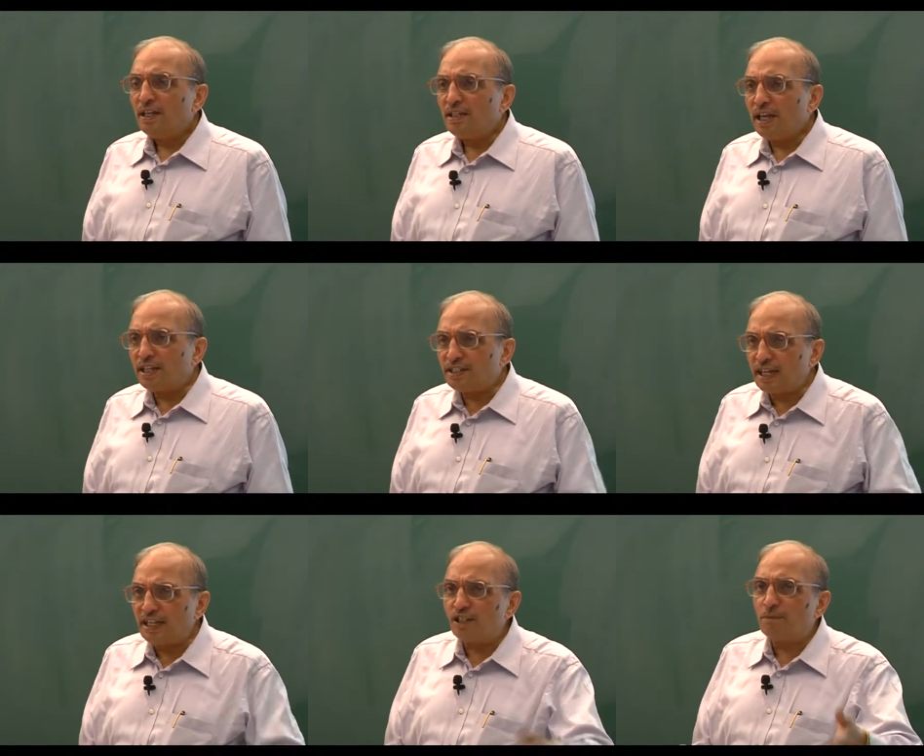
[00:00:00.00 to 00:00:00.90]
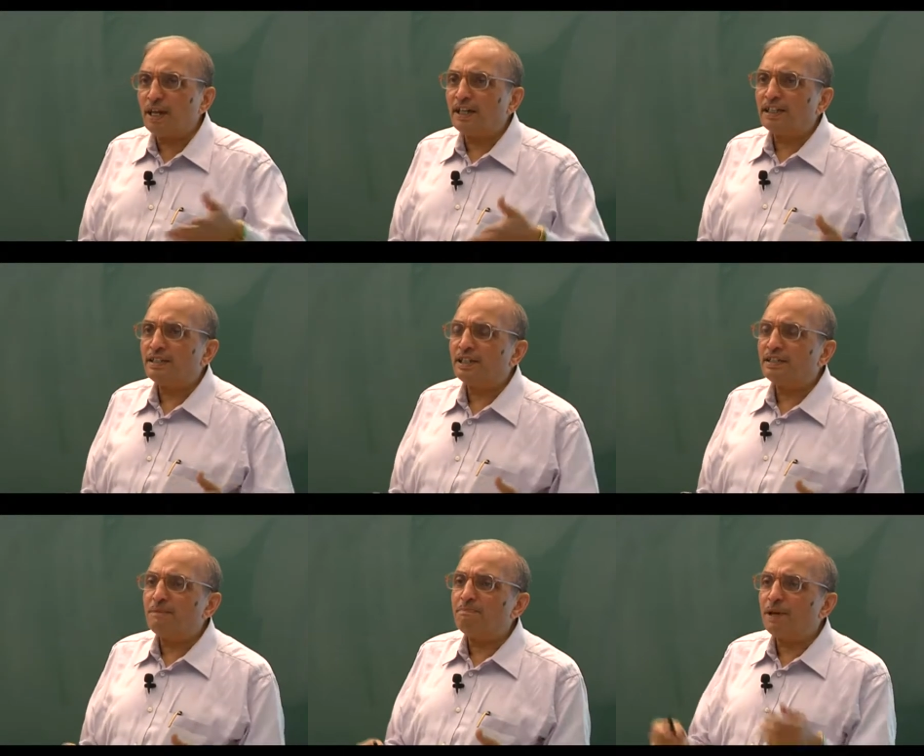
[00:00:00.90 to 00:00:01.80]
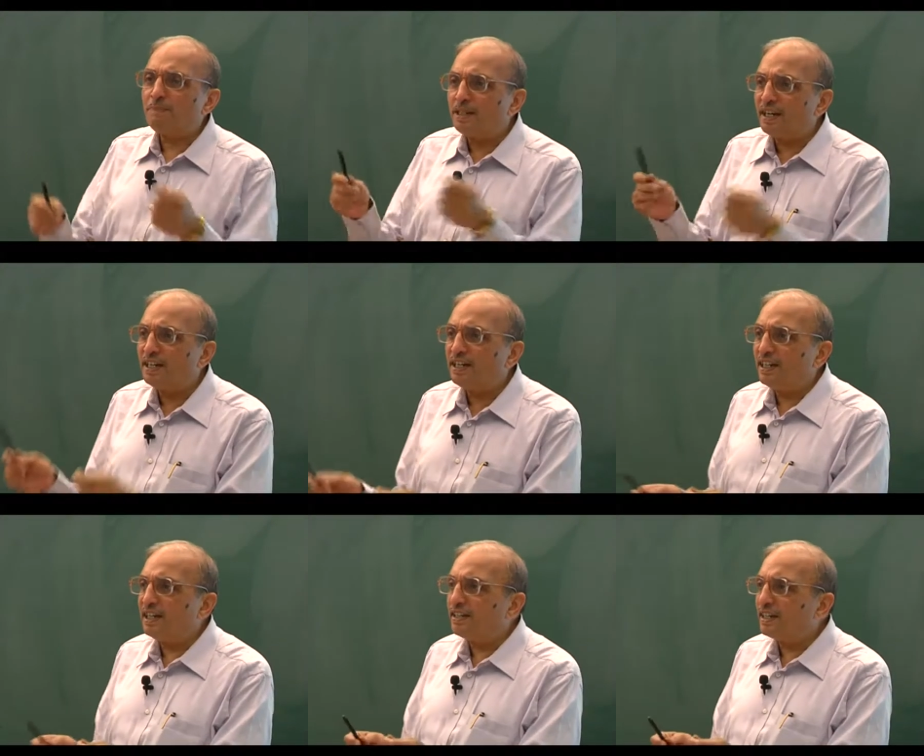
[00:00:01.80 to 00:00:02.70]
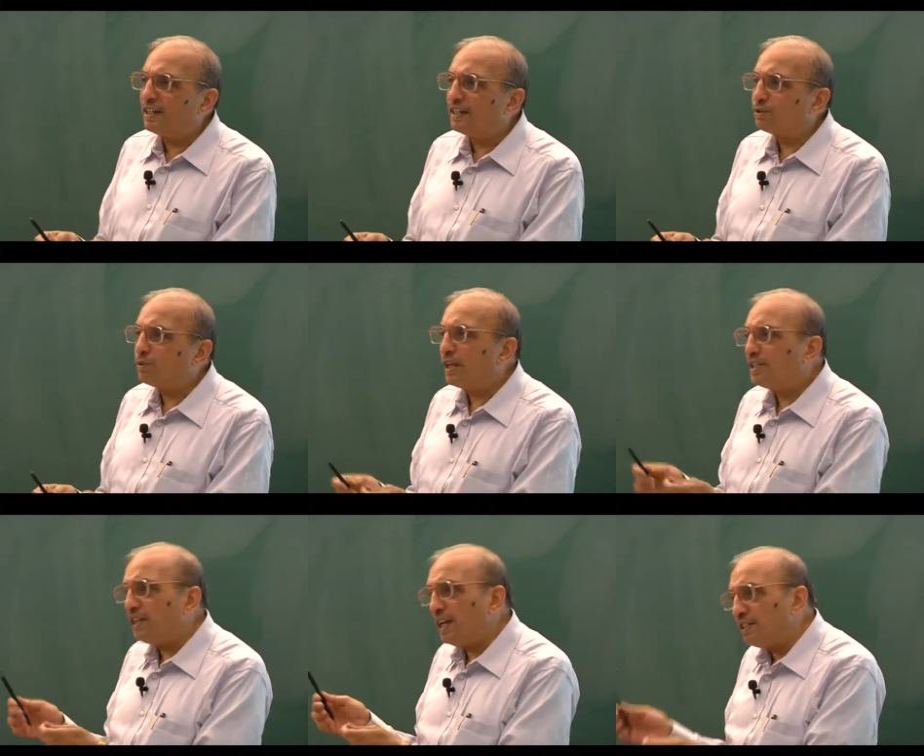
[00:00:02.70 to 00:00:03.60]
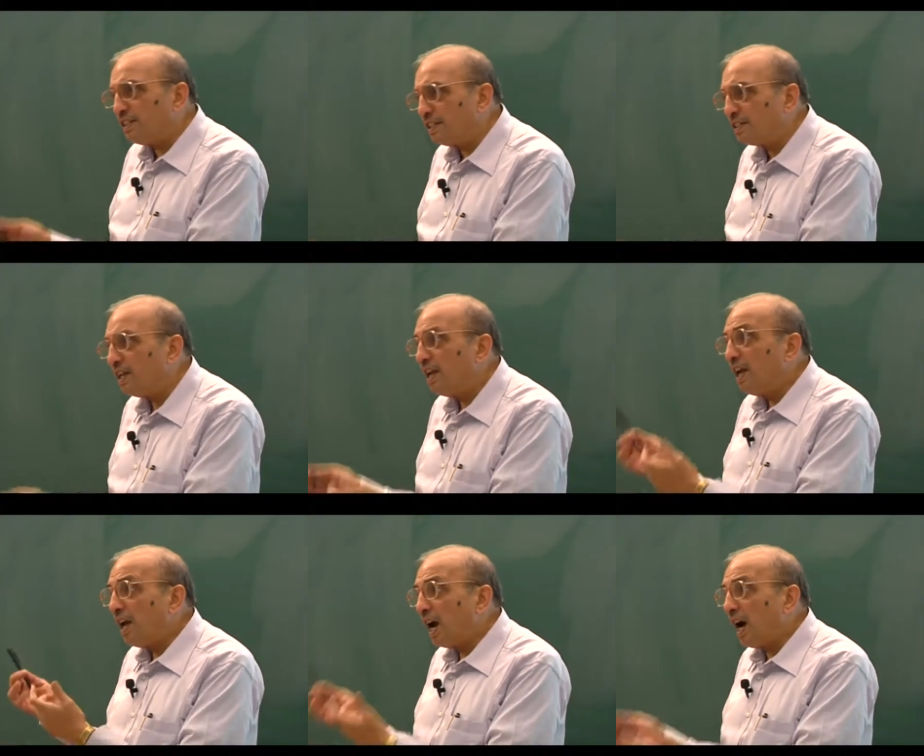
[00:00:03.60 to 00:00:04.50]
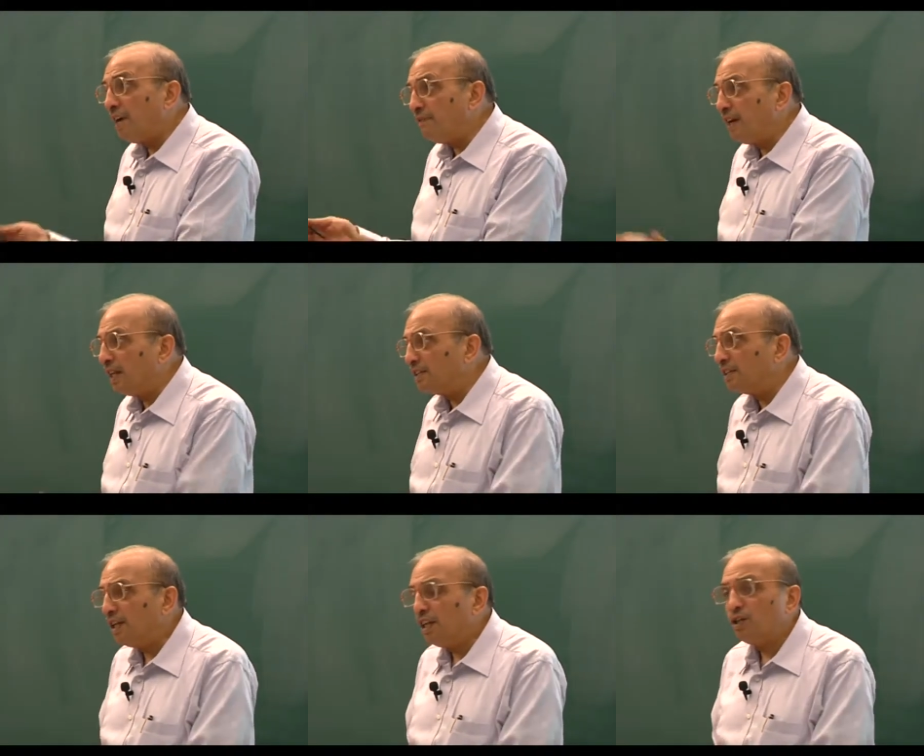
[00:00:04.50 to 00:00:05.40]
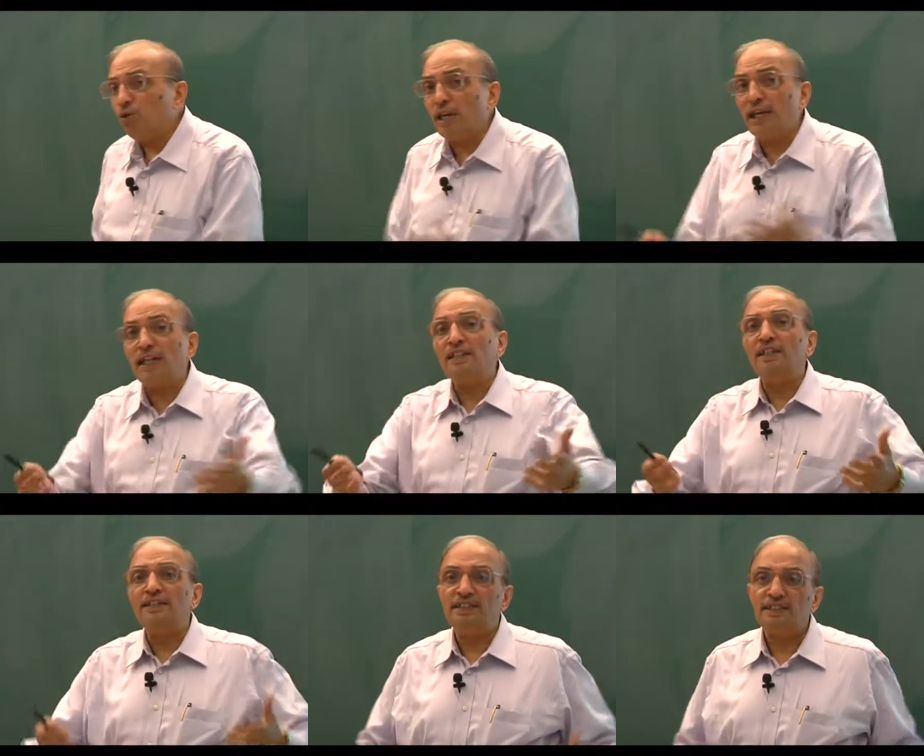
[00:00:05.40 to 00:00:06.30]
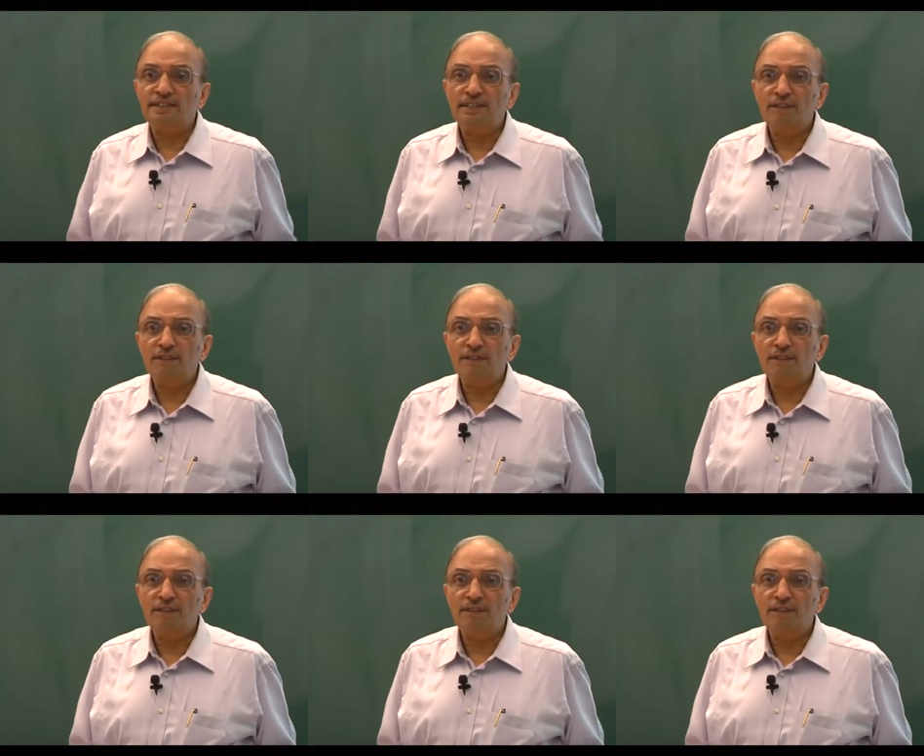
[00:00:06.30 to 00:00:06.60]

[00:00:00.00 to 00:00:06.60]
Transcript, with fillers: the exchange of barter system permitted Indian traders to exchange this high wealth to get other things